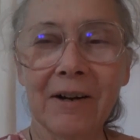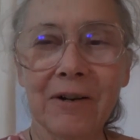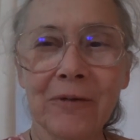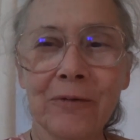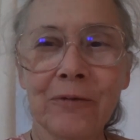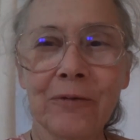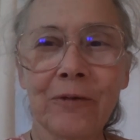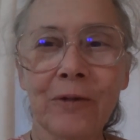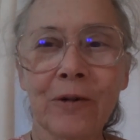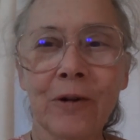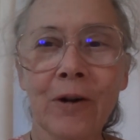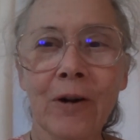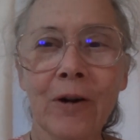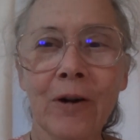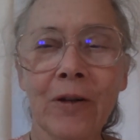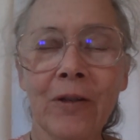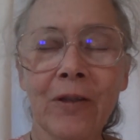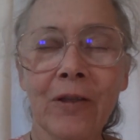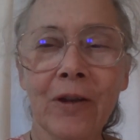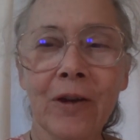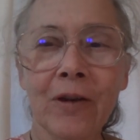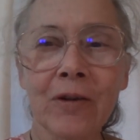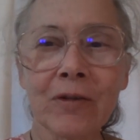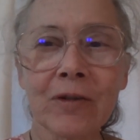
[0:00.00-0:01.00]
For
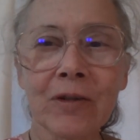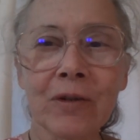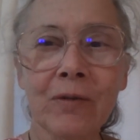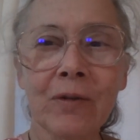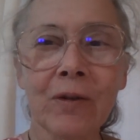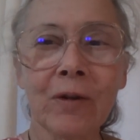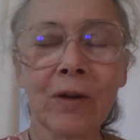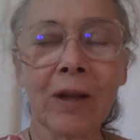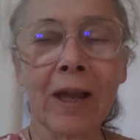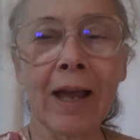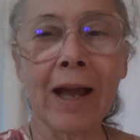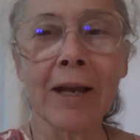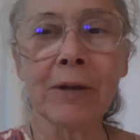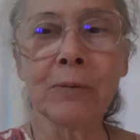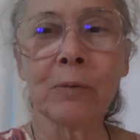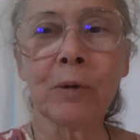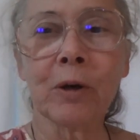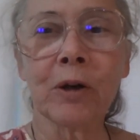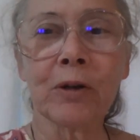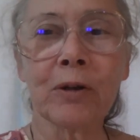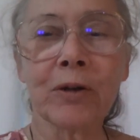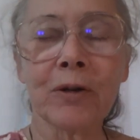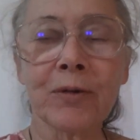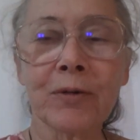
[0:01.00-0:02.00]
those of you light
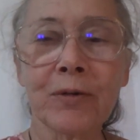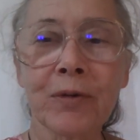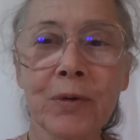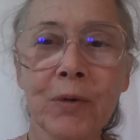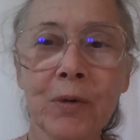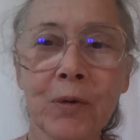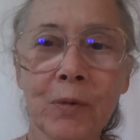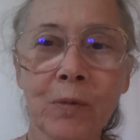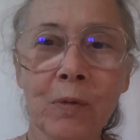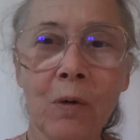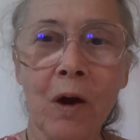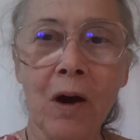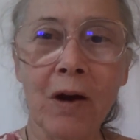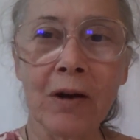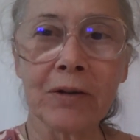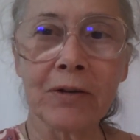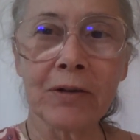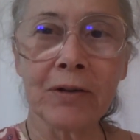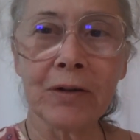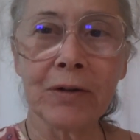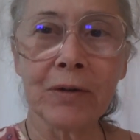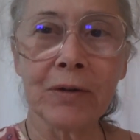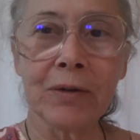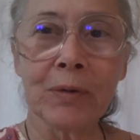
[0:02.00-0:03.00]
workers who
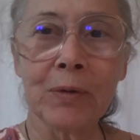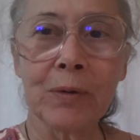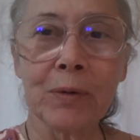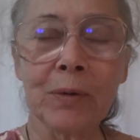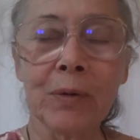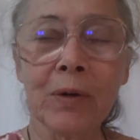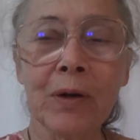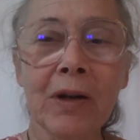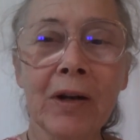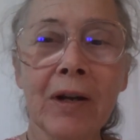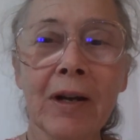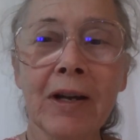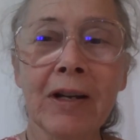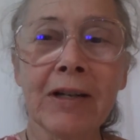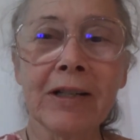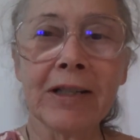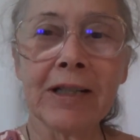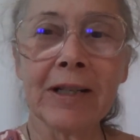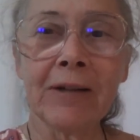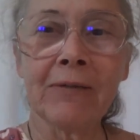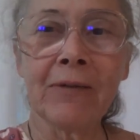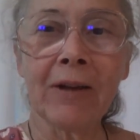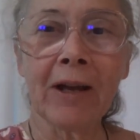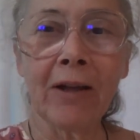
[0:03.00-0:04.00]
want to
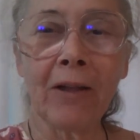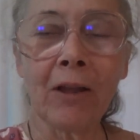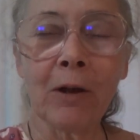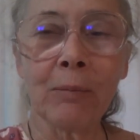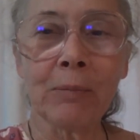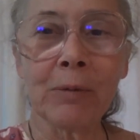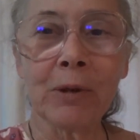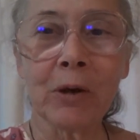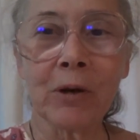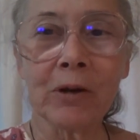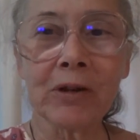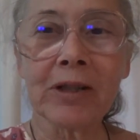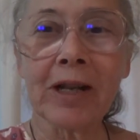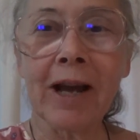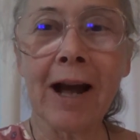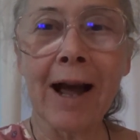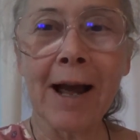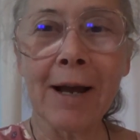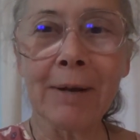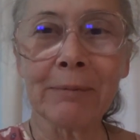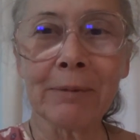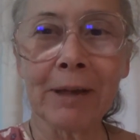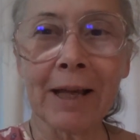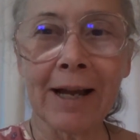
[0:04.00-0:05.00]
develop your
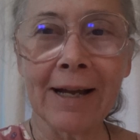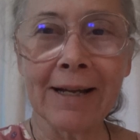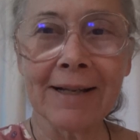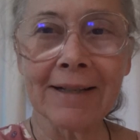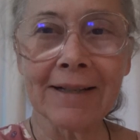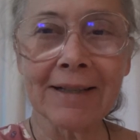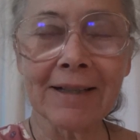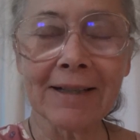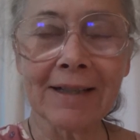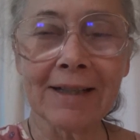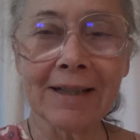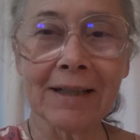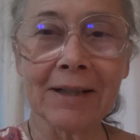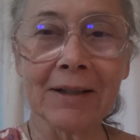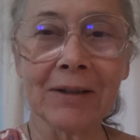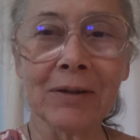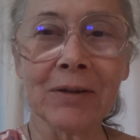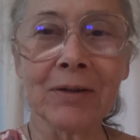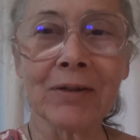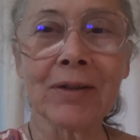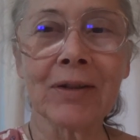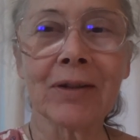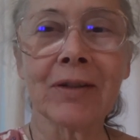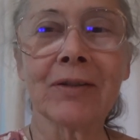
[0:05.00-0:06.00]
timeline
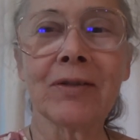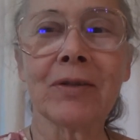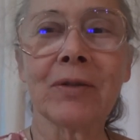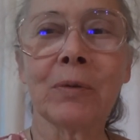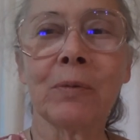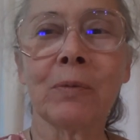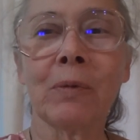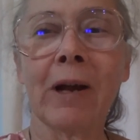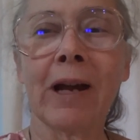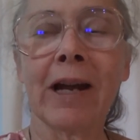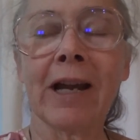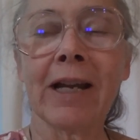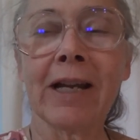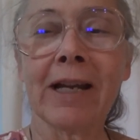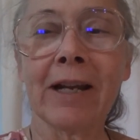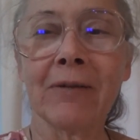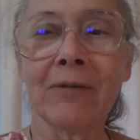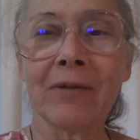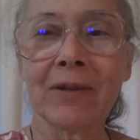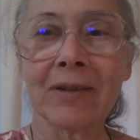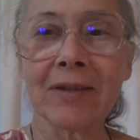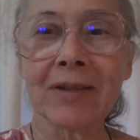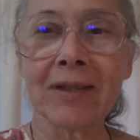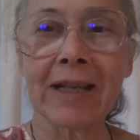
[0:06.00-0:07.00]
skills as a way
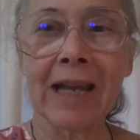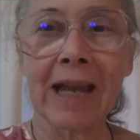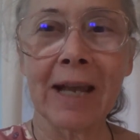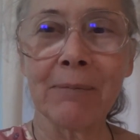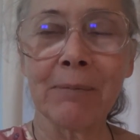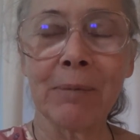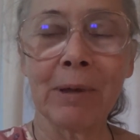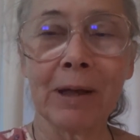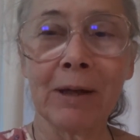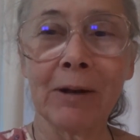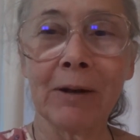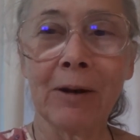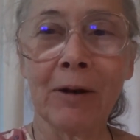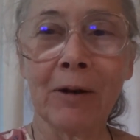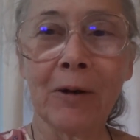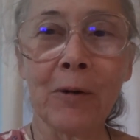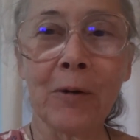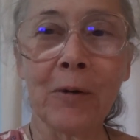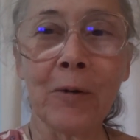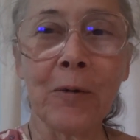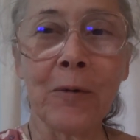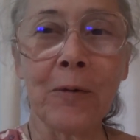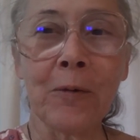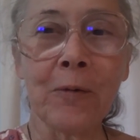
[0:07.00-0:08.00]
of escaping
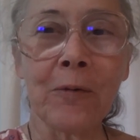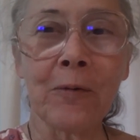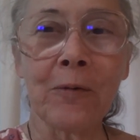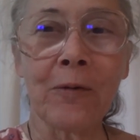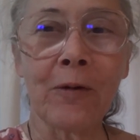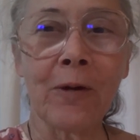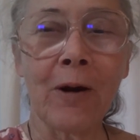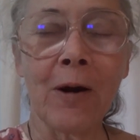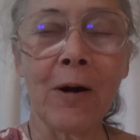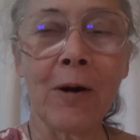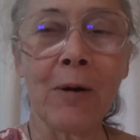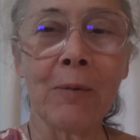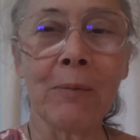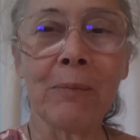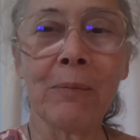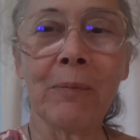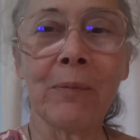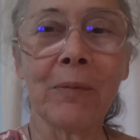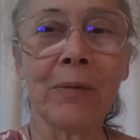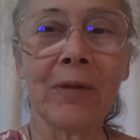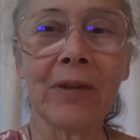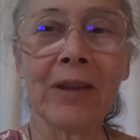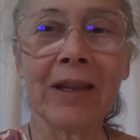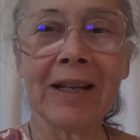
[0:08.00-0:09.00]

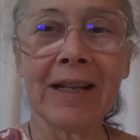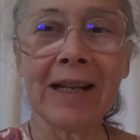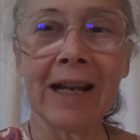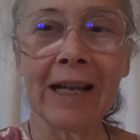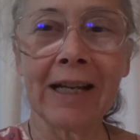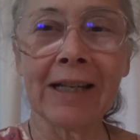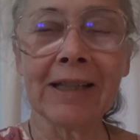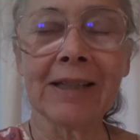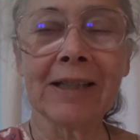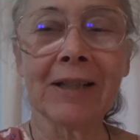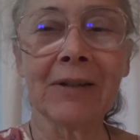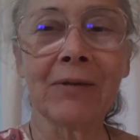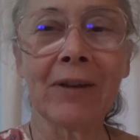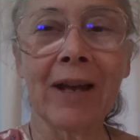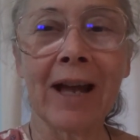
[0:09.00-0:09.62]
from the negative